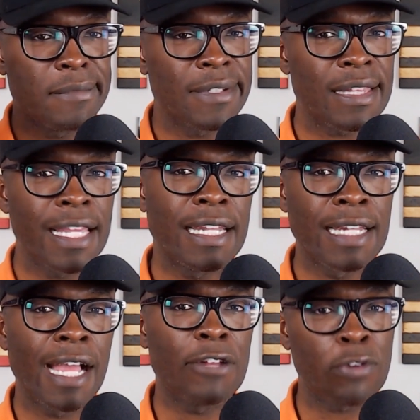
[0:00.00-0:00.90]
Late
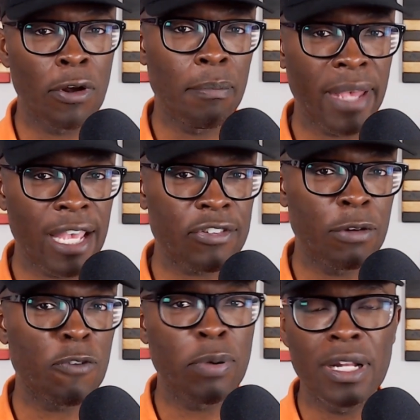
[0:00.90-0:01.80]
night Trump bashing
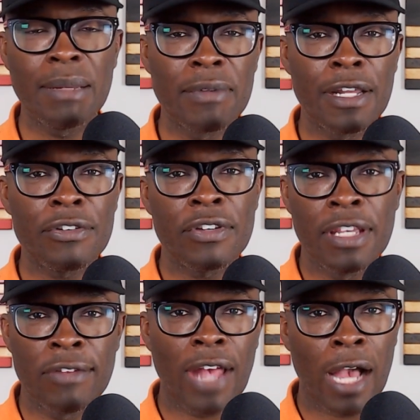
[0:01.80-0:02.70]
is pretty much
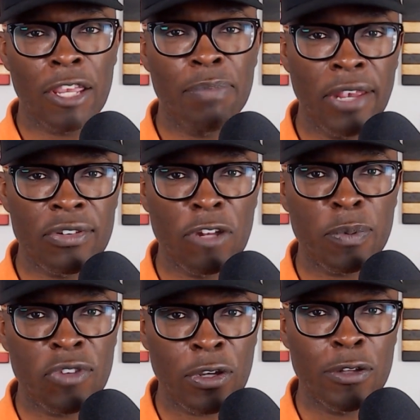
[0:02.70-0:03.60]
his occupation at this
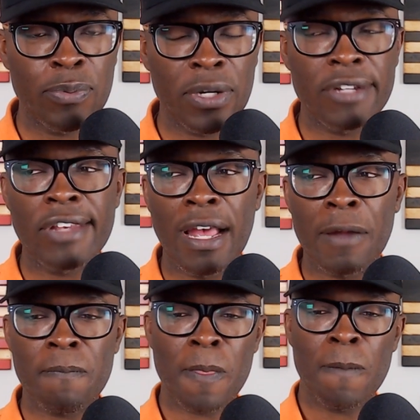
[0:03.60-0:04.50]
particular point in
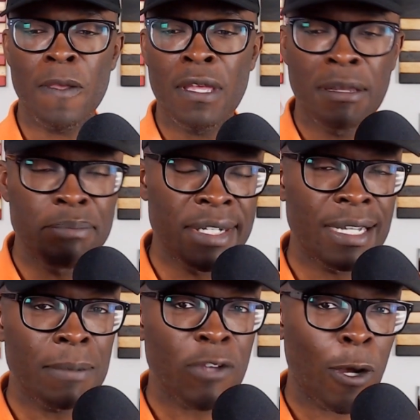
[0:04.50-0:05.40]
time. But
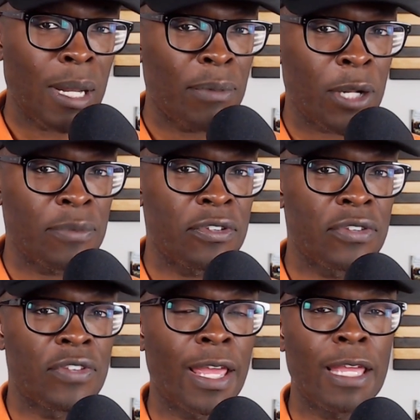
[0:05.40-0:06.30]
I'm talking about him
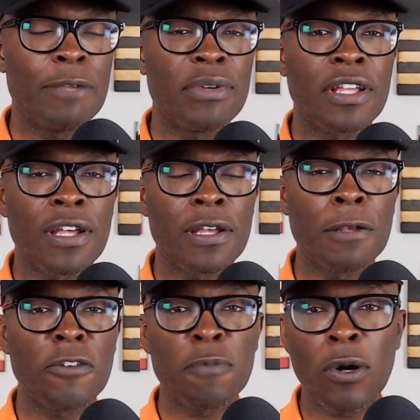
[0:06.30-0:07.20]
today
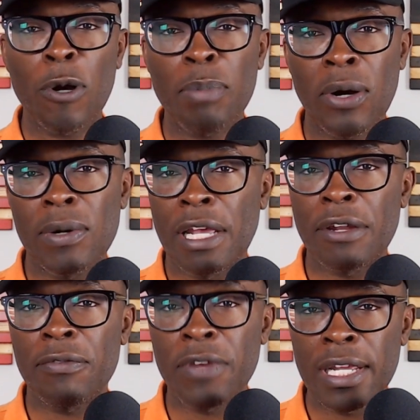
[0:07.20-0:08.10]
because he spoke about an
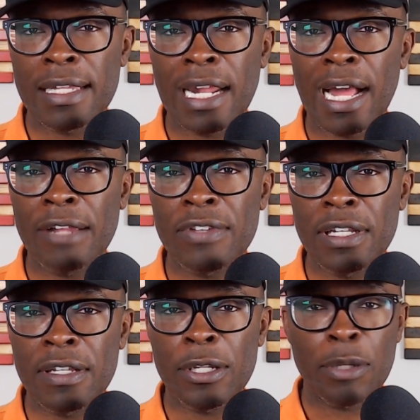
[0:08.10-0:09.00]
event that I
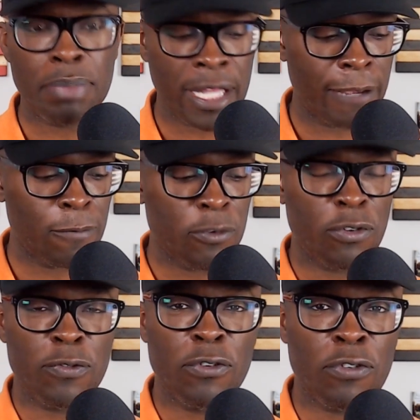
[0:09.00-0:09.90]
attended, the Black
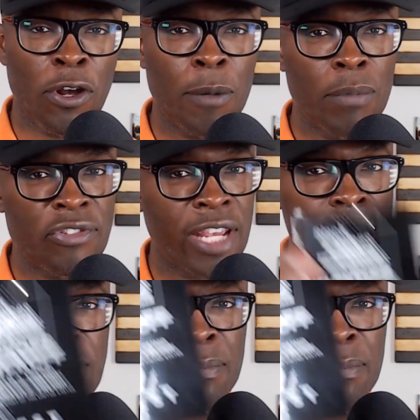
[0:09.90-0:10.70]
Voices for Trump, which I have the